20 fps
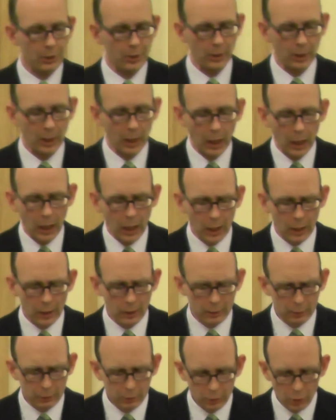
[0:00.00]
There
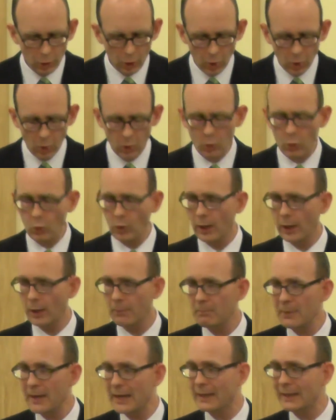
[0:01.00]
are no
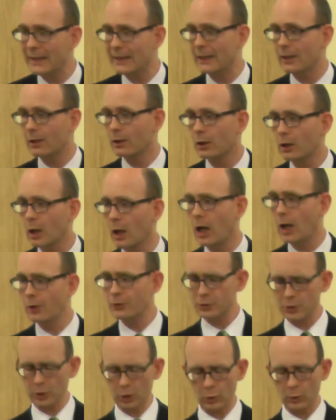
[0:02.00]
immediate
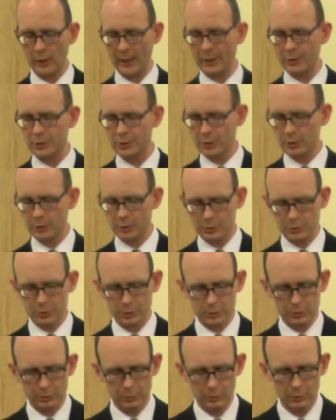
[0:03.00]

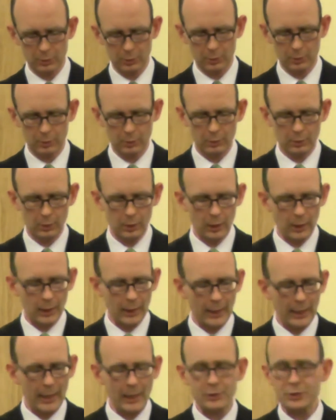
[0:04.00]
consequences,
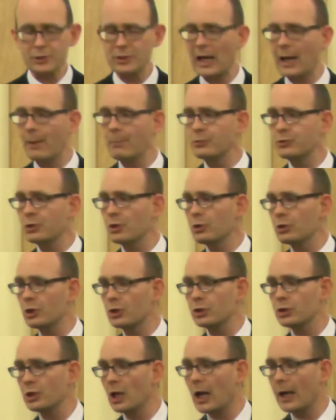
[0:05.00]
and Samson
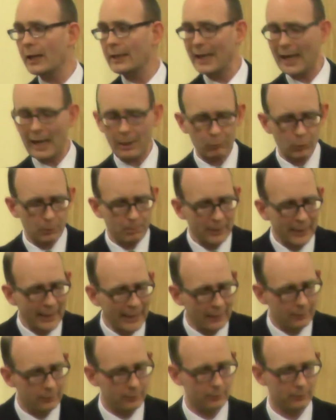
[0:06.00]
does not yet
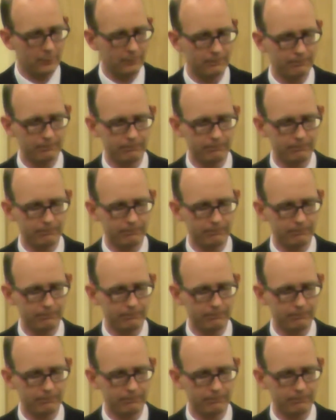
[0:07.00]
repent.